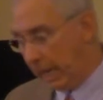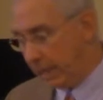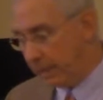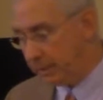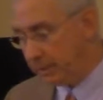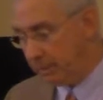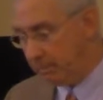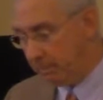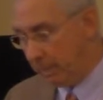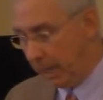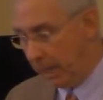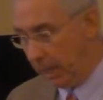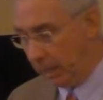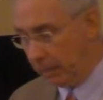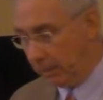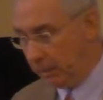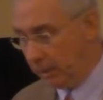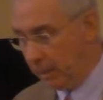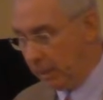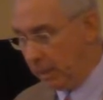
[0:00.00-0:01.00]
as a man,
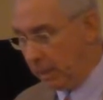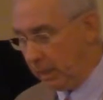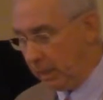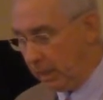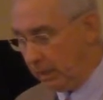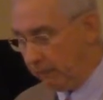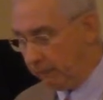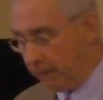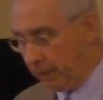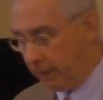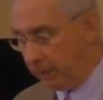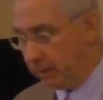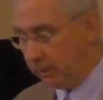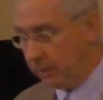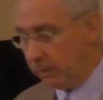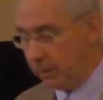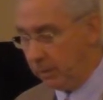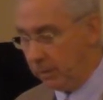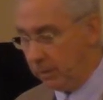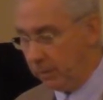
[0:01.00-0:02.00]
he
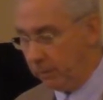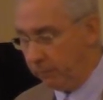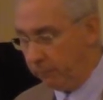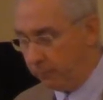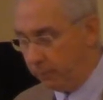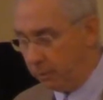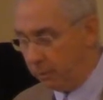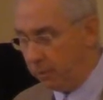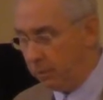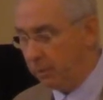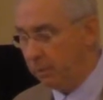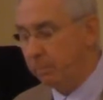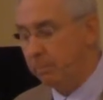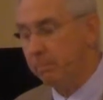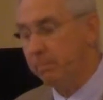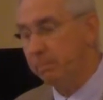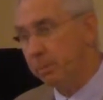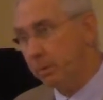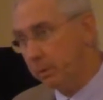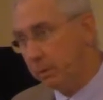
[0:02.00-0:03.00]
felt the full
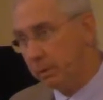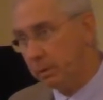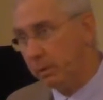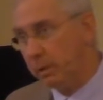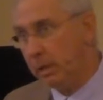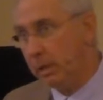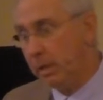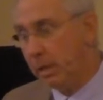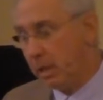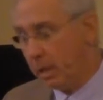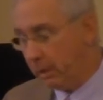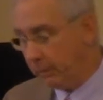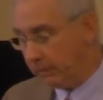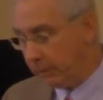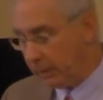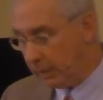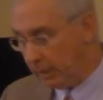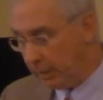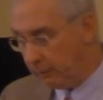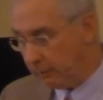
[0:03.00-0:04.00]
pull of
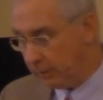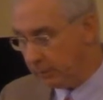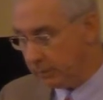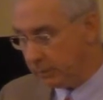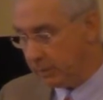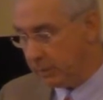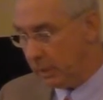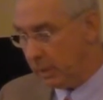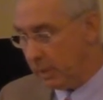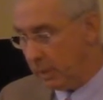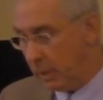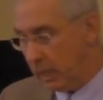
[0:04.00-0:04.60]
the devil's